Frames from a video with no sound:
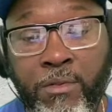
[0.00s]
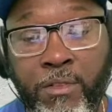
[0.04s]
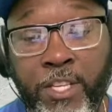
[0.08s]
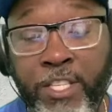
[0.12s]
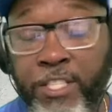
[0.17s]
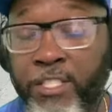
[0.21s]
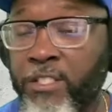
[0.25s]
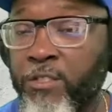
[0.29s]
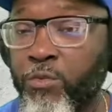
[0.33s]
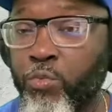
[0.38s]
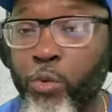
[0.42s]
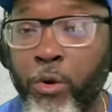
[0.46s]

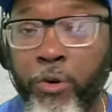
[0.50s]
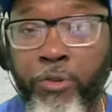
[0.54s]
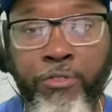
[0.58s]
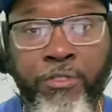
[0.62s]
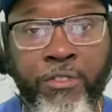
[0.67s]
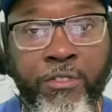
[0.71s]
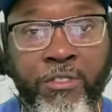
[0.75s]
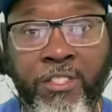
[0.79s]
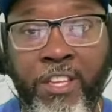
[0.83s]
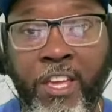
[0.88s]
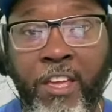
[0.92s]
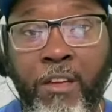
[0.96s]
This is worse
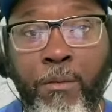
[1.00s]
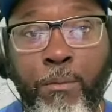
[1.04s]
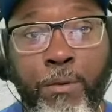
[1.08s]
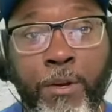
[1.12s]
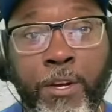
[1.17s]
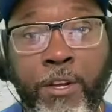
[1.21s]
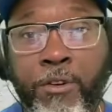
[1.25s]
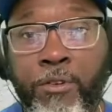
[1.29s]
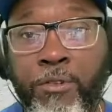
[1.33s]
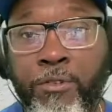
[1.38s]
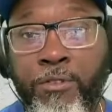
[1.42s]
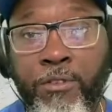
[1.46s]
than St.
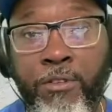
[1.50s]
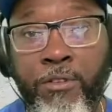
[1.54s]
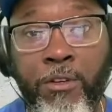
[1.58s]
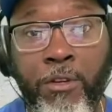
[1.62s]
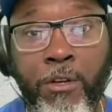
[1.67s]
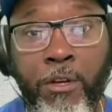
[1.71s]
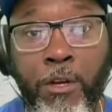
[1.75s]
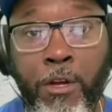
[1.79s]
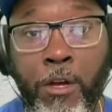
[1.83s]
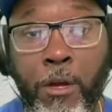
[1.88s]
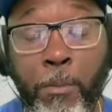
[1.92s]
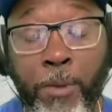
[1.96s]
Peter's.
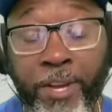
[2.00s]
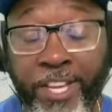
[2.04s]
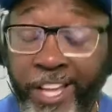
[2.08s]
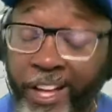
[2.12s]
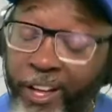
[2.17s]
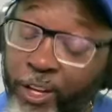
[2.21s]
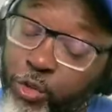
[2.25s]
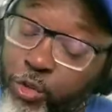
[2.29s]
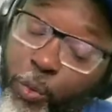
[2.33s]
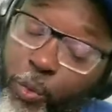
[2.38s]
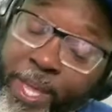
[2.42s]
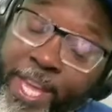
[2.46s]

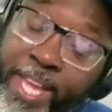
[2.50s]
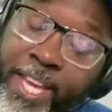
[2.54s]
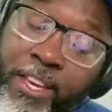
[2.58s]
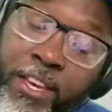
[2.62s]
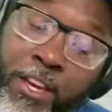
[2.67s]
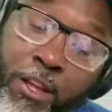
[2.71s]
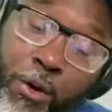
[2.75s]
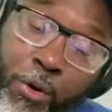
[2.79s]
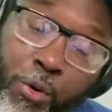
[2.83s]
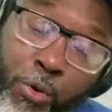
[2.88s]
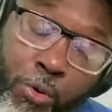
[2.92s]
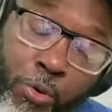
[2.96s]
Because we
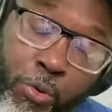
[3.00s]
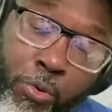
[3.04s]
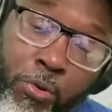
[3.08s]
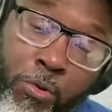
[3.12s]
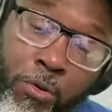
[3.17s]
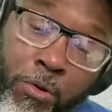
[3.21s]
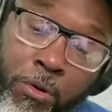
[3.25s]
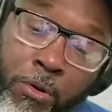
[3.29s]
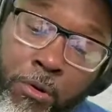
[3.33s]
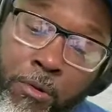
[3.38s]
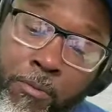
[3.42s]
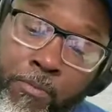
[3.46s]

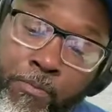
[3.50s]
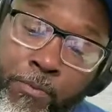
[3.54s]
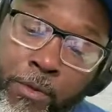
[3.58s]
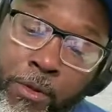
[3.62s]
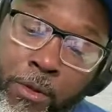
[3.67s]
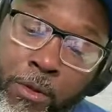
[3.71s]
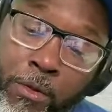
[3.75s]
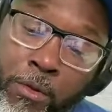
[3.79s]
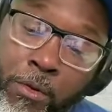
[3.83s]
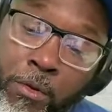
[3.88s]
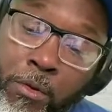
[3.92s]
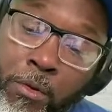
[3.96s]
knew
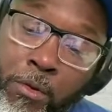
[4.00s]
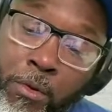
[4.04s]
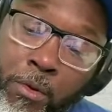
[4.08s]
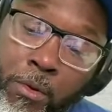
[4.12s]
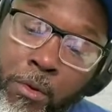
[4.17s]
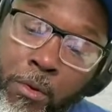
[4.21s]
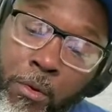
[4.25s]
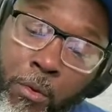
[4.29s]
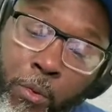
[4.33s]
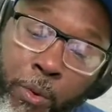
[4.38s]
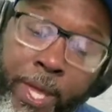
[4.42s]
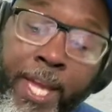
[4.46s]

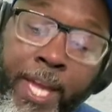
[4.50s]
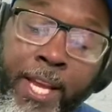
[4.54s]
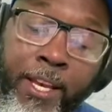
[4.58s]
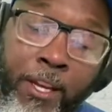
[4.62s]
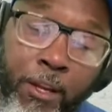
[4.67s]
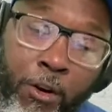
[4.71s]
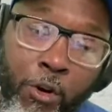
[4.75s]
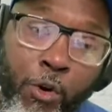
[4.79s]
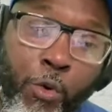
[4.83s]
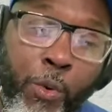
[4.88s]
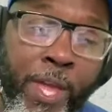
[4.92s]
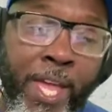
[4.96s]

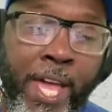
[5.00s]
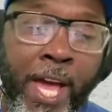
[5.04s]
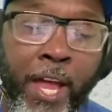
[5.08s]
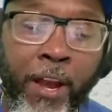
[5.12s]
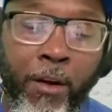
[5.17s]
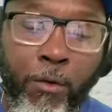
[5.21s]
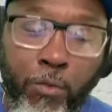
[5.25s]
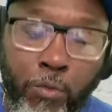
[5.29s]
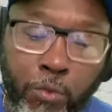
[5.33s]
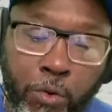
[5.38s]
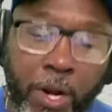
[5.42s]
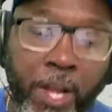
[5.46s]
we had
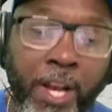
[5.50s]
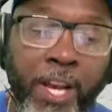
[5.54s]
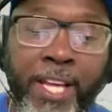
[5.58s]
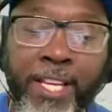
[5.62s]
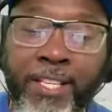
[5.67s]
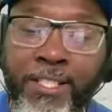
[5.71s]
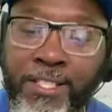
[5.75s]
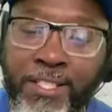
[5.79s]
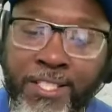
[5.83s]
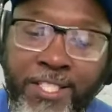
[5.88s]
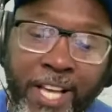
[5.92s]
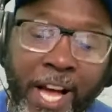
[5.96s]
a really
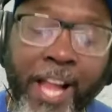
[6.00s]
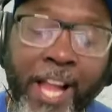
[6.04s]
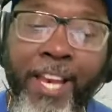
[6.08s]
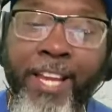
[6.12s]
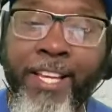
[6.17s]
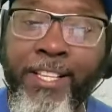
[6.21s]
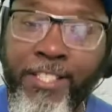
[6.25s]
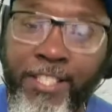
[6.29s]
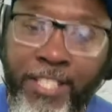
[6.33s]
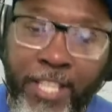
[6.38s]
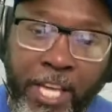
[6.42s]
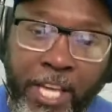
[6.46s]

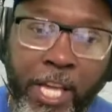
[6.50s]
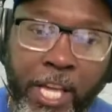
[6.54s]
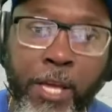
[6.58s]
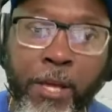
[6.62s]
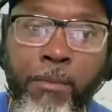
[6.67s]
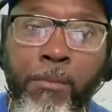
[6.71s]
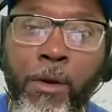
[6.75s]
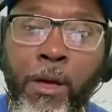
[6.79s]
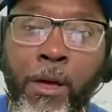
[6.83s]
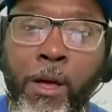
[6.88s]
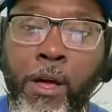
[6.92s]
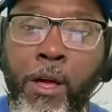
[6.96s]
solid
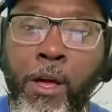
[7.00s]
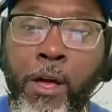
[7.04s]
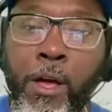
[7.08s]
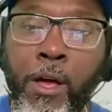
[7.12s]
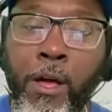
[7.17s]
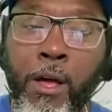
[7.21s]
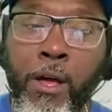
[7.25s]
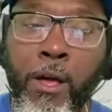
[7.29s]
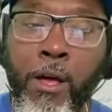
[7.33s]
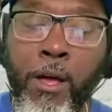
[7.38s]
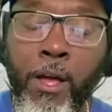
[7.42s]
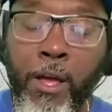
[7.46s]
team
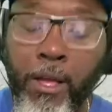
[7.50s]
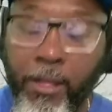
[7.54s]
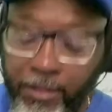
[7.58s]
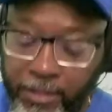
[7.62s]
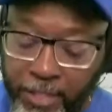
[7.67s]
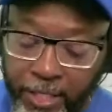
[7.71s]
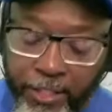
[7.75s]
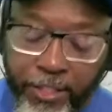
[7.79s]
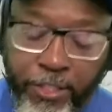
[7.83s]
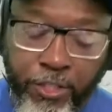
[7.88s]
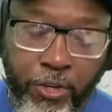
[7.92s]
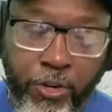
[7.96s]

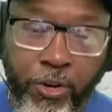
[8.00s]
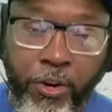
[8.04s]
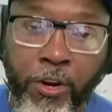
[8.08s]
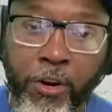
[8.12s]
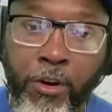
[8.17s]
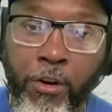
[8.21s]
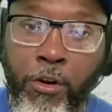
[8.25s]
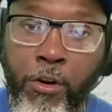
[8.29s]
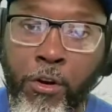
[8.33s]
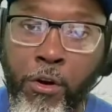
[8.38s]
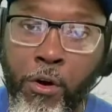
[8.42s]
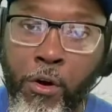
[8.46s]
this
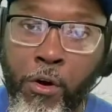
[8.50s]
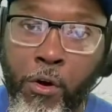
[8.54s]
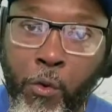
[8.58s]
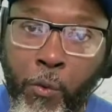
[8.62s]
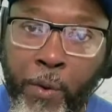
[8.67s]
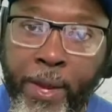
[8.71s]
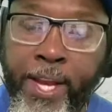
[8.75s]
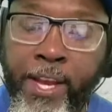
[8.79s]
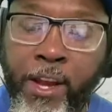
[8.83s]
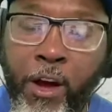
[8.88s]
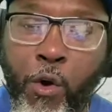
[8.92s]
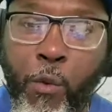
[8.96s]
year.
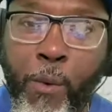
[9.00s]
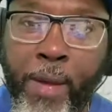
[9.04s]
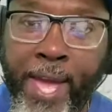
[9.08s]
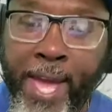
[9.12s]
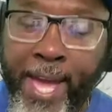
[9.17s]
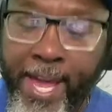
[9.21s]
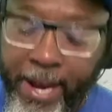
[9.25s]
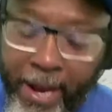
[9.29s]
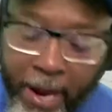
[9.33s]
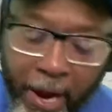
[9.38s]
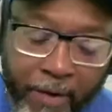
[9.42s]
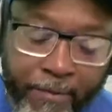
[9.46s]
We know we
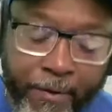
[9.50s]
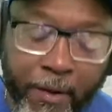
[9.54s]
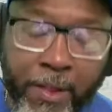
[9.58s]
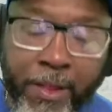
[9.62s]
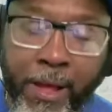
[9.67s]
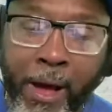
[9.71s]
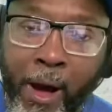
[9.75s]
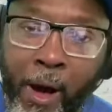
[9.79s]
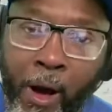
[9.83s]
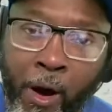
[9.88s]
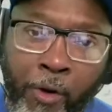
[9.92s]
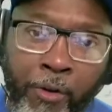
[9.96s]
had
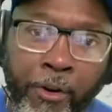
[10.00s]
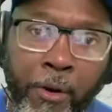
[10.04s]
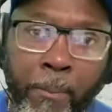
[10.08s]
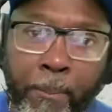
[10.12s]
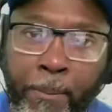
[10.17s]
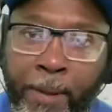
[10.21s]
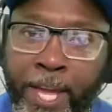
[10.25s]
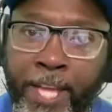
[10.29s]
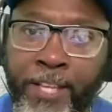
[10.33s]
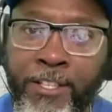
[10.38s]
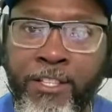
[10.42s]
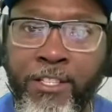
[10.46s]
all the
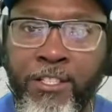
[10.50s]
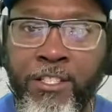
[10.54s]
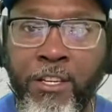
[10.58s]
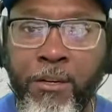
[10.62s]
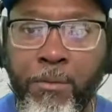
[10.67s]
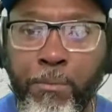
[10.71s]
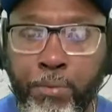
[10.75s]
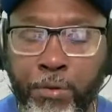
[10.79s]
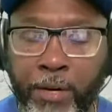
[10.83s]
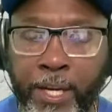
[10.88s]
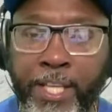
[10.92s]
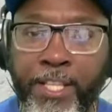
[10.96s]
pieces
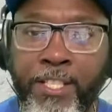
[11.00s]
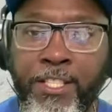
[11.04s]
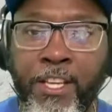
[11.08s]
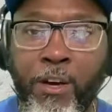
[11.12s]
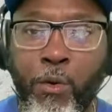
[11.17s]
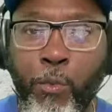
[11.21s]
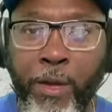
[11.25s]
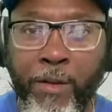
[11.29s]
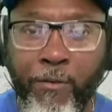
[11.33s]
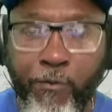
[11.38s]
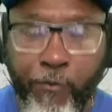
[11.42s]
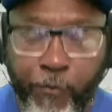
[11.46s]
in place
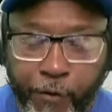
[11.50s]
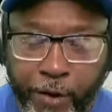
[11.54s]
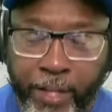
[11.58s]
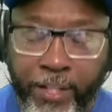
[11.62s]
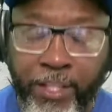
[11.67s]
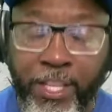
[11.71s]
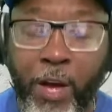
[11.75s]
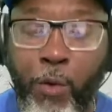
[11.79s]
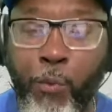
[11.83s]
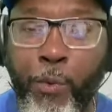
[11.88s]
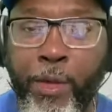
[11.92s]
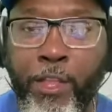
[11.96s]
that we
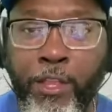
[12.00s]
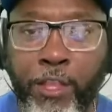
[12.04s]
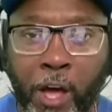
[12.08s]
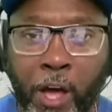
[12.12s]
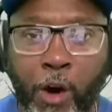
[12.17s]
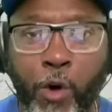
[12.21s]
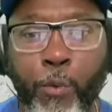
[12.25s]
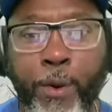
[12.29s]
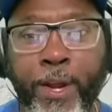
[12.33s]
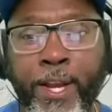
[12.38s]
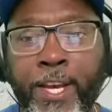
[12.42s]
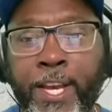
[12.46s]

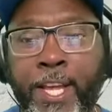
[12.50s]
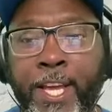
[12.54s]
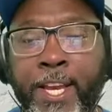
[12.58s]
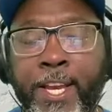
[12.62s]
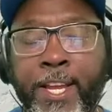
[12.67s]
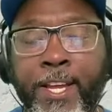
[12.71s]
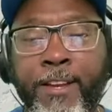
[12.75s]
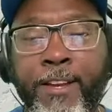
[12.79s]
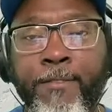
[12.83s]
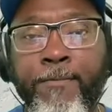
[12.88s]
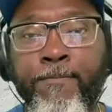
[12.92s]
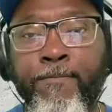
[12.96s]
thought we
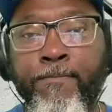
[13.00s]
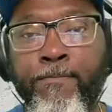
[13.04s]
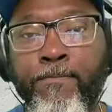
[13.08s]
needed.